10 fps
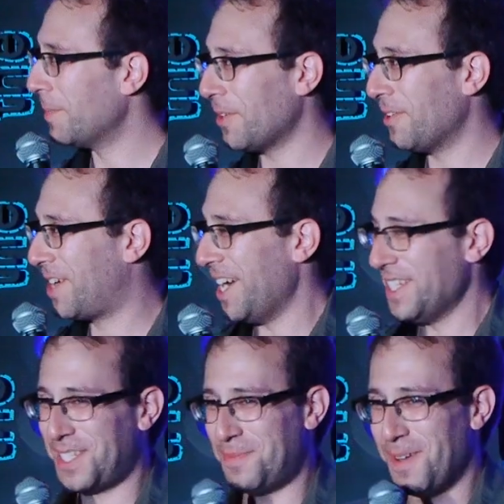I'm into all
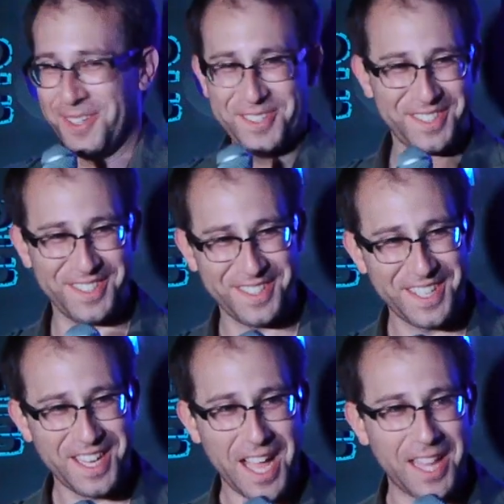kinds of smells.
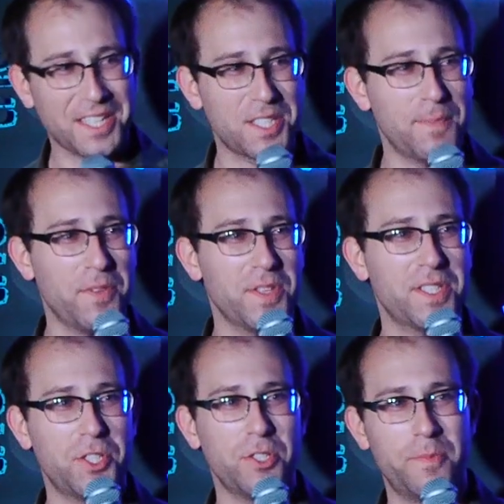I like to smell things
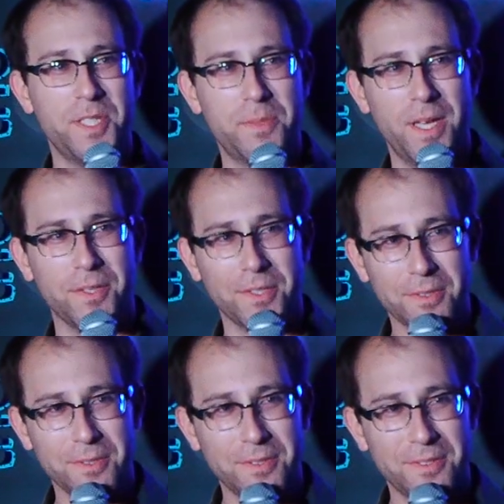that shouldn't be smelled.
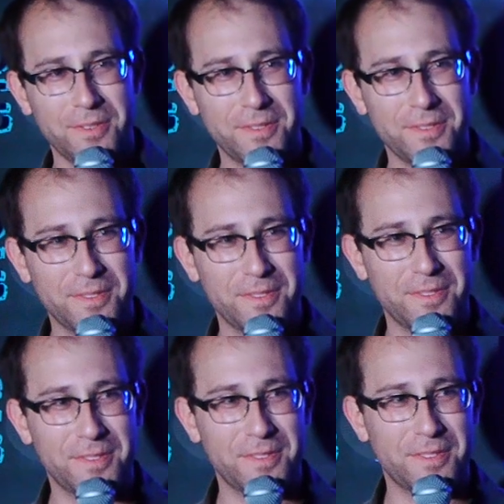You know
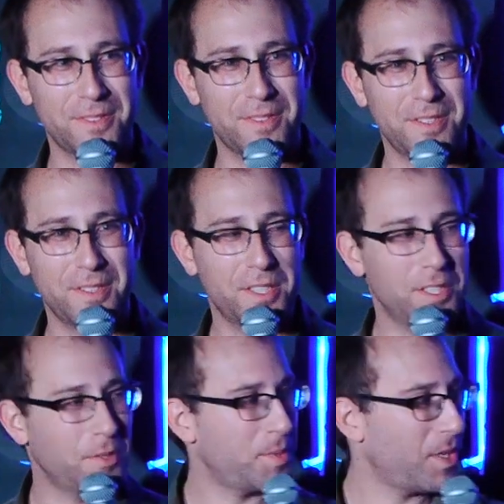what
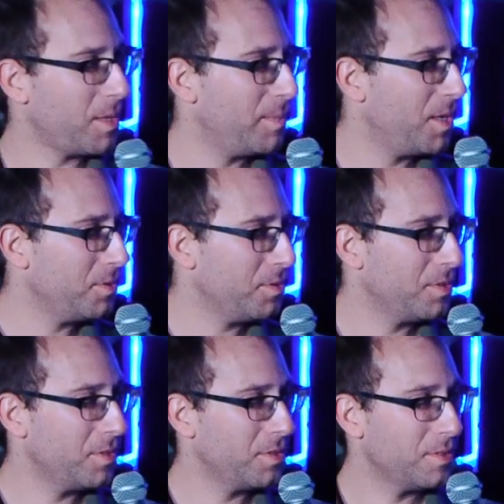I'm talking about?
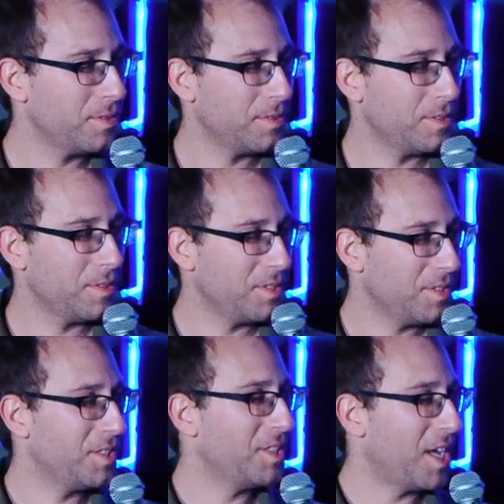
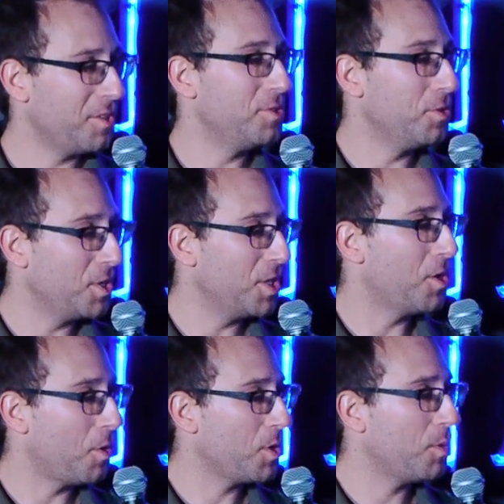Yeah, you do. You didn't
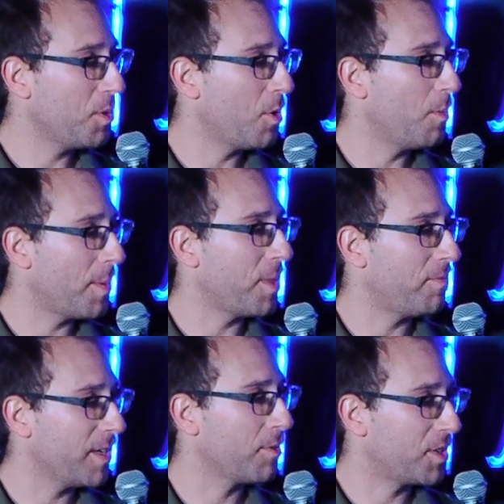know. You didn't know about that
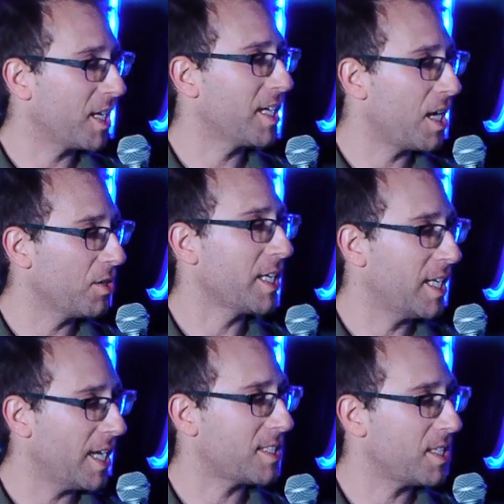fingering thing, and now you're like,
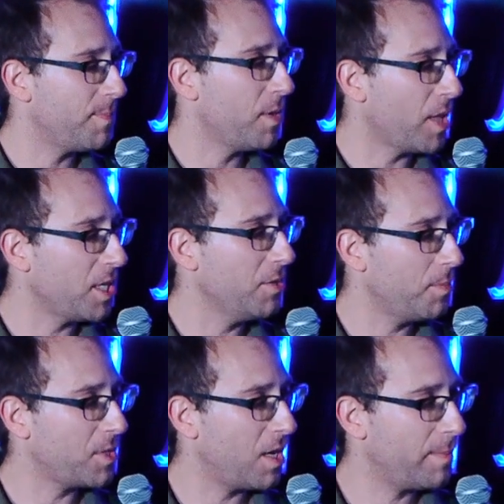yes, I smell. Like, you know what
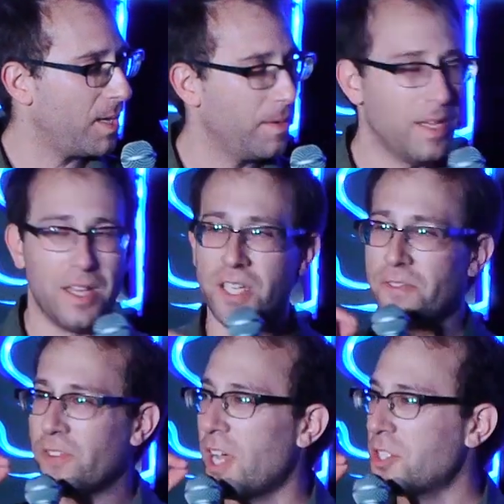I'm talking about? You
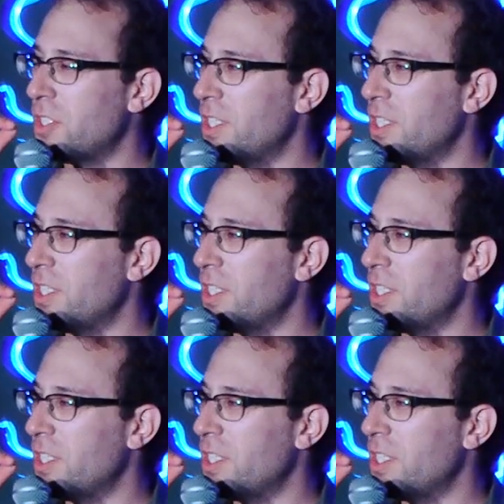floss your